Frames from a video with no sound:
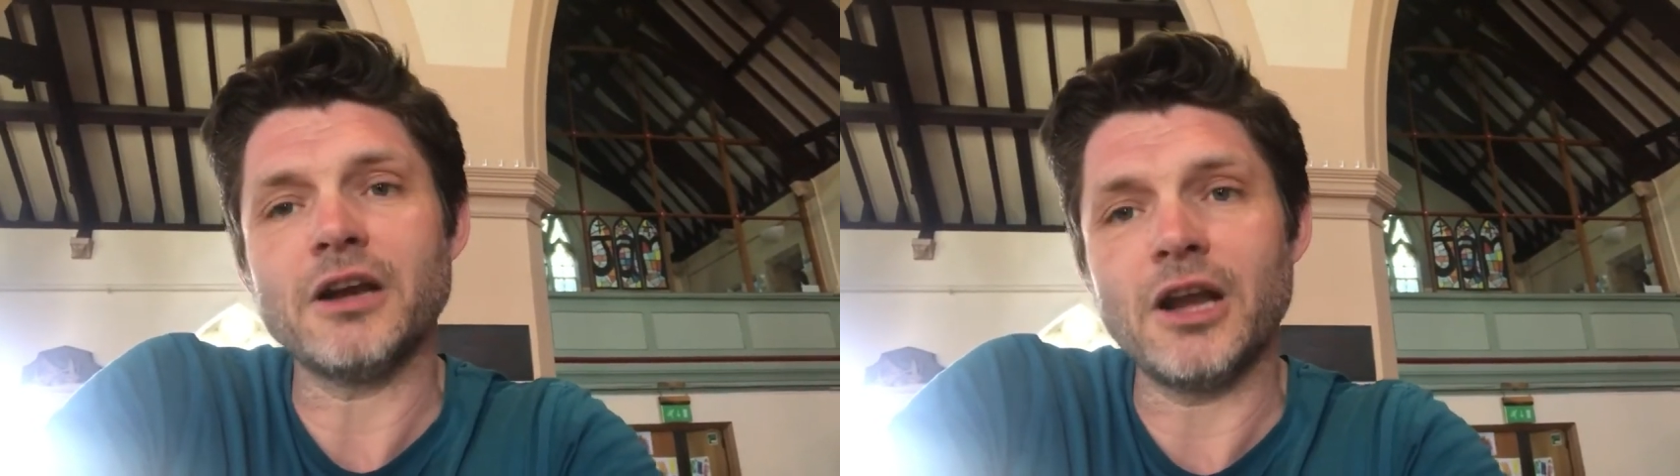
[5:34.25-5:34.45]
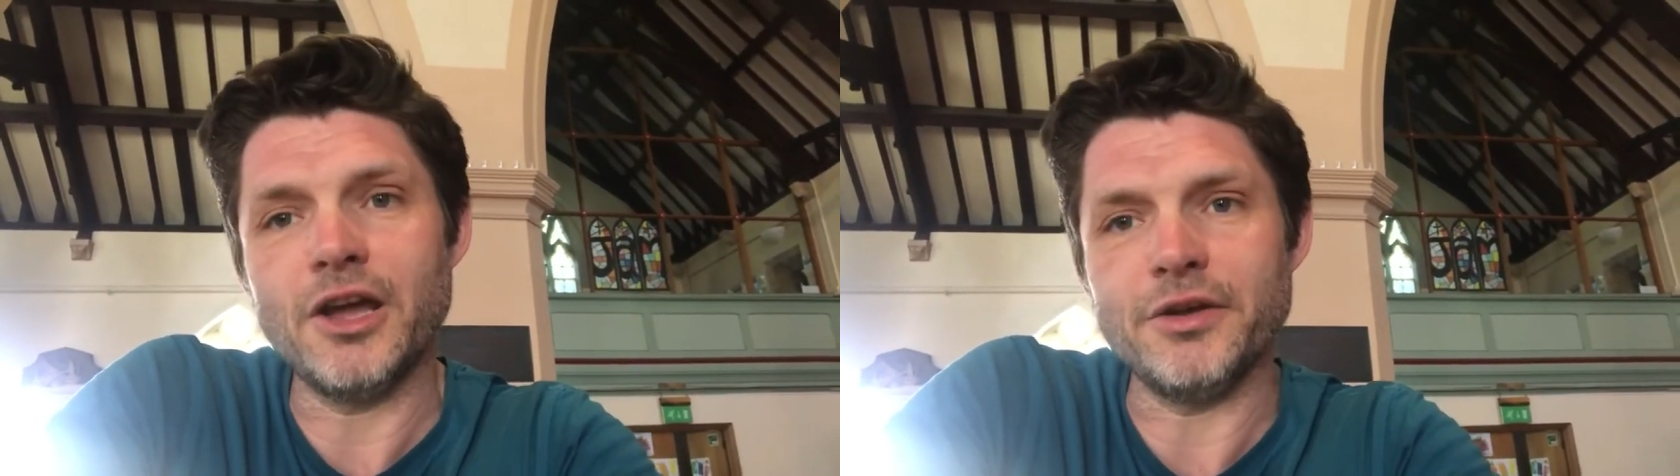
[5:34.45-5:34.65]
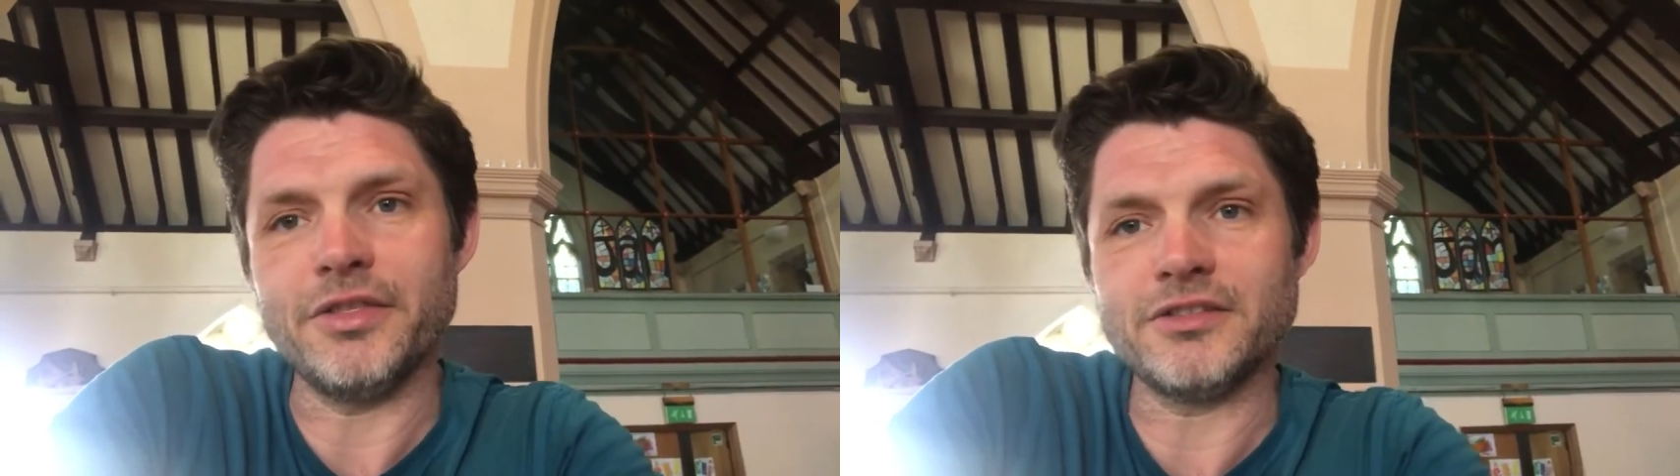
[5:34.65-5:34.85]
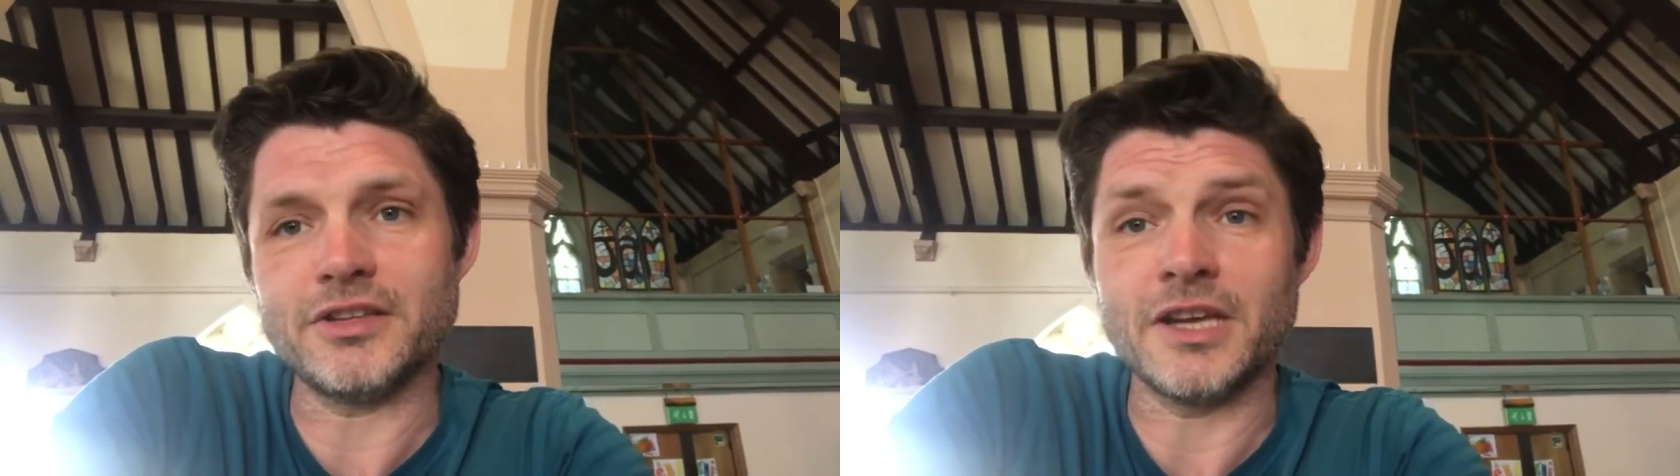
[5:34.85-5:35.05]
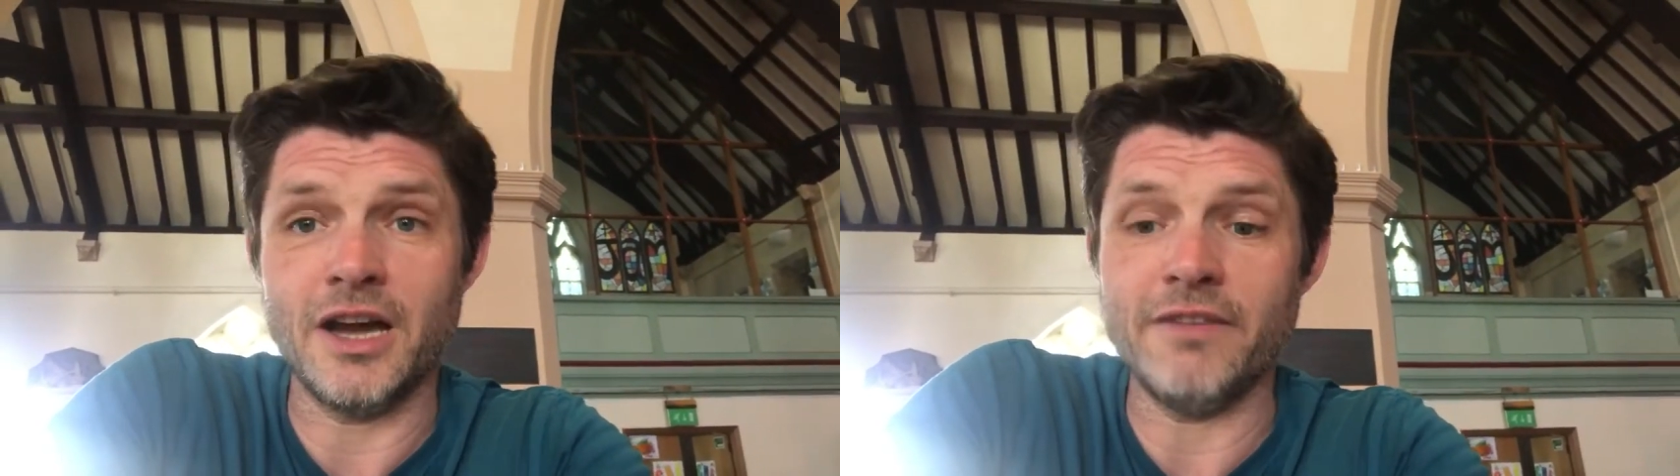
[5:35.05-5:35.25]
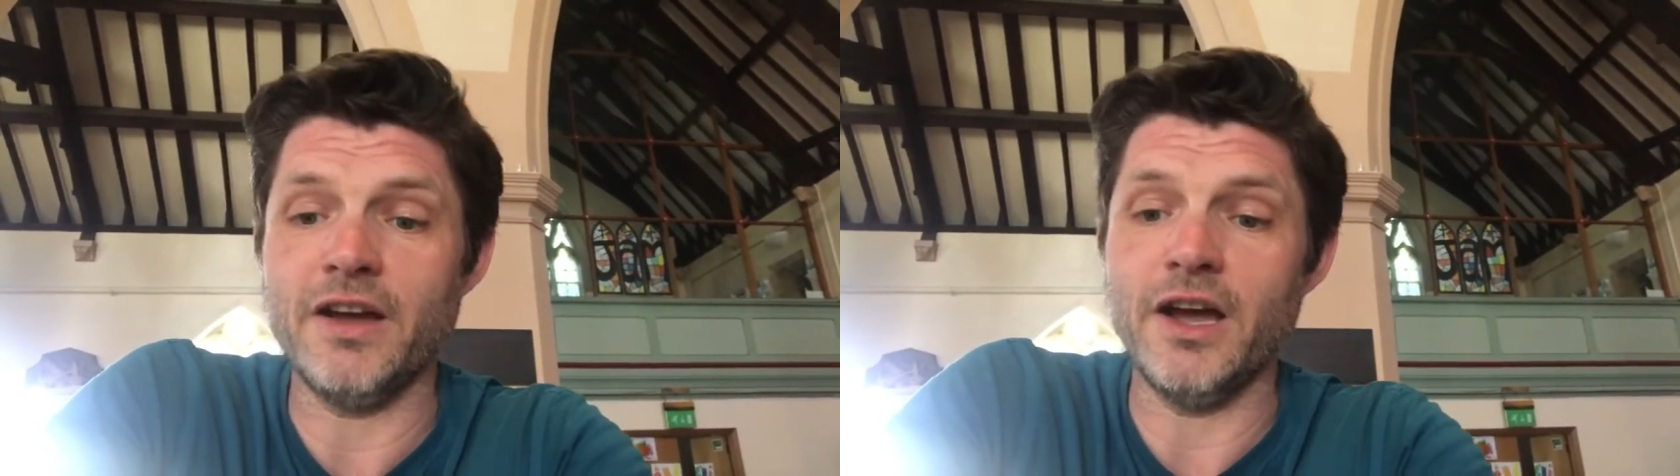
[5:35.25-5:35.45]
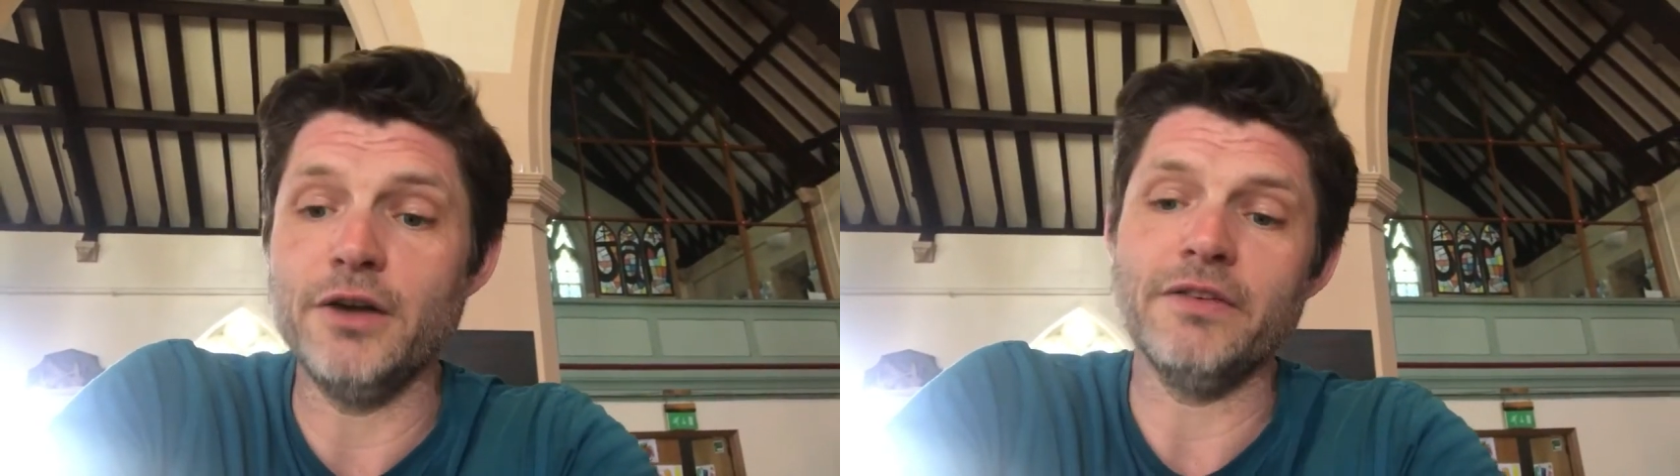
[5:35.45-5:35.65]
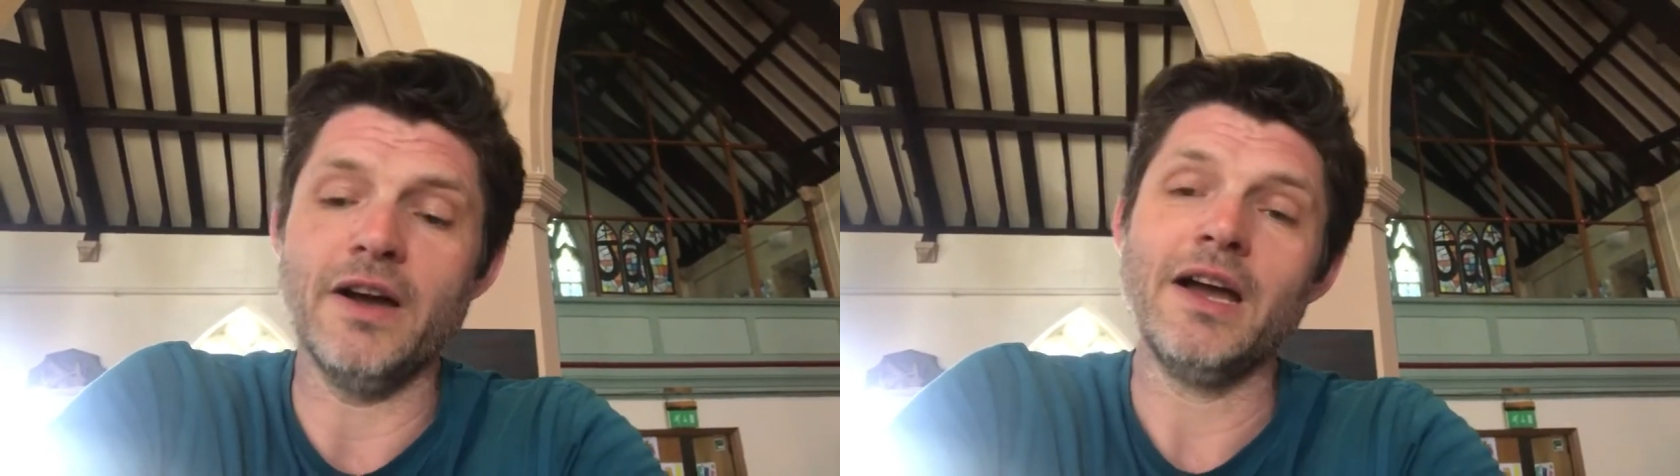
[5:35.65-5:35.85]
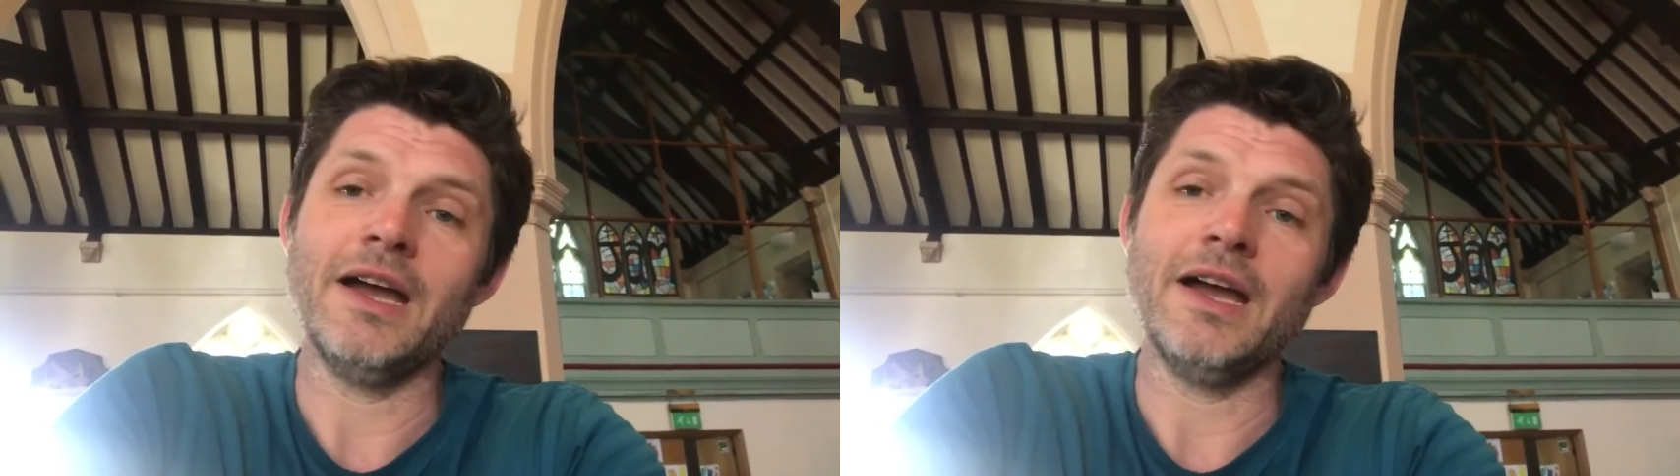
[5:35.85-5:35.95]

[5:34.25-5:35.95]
clothes to cover over